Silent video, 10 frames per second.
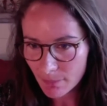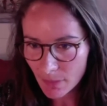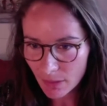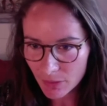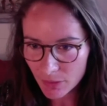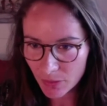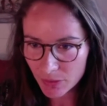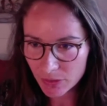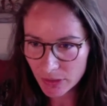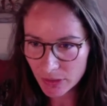So
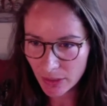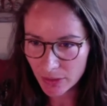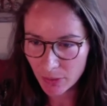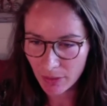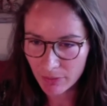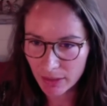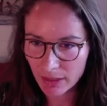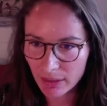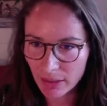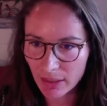Jean-Nicolas, do you have
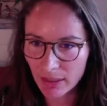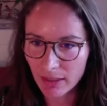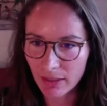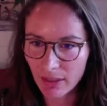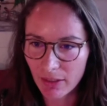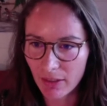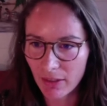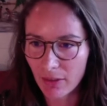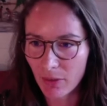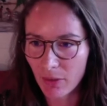anything
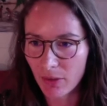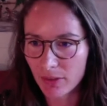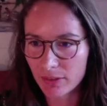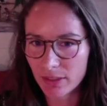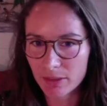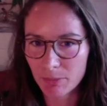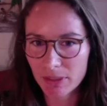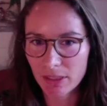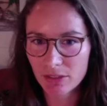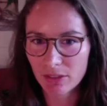on this
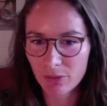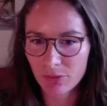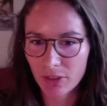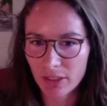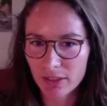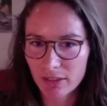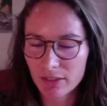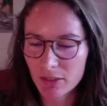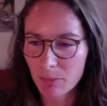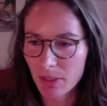mediation effort? Is it
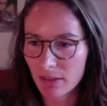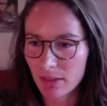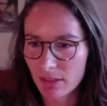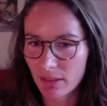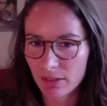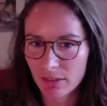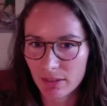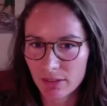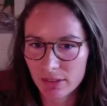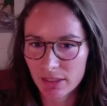something that the
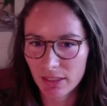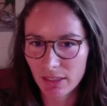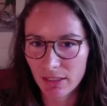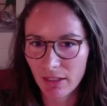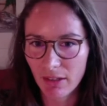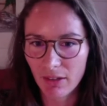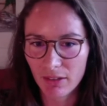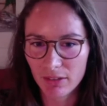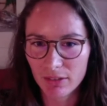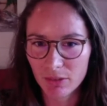
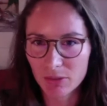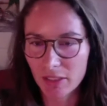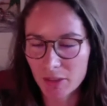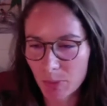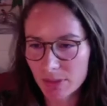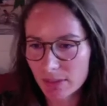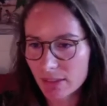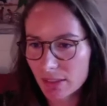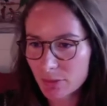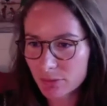ICRC looks as
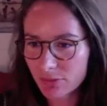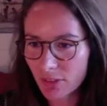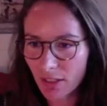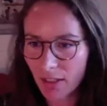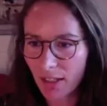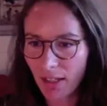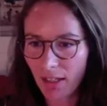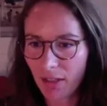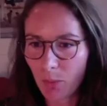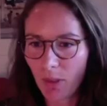positive?
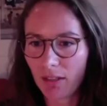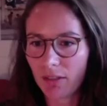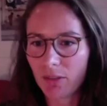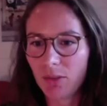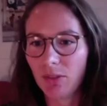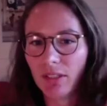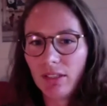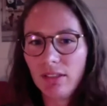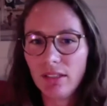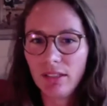And what do you
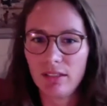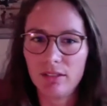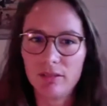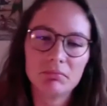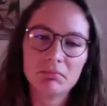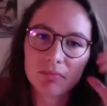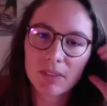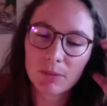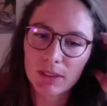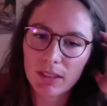think
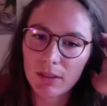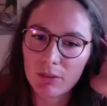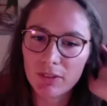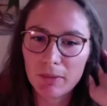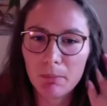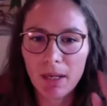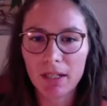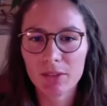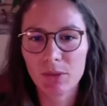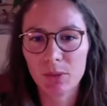what kind of
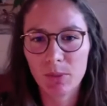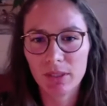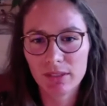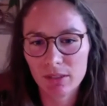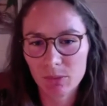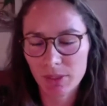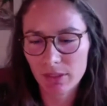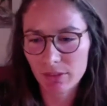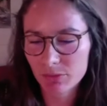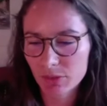impact or what can
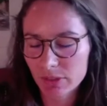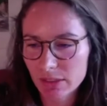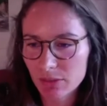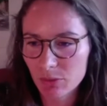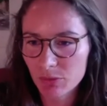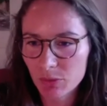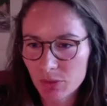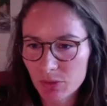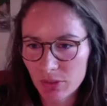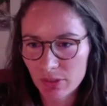we foresee in the
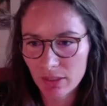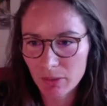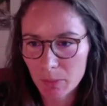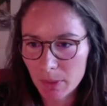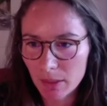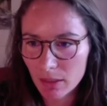future on that topic?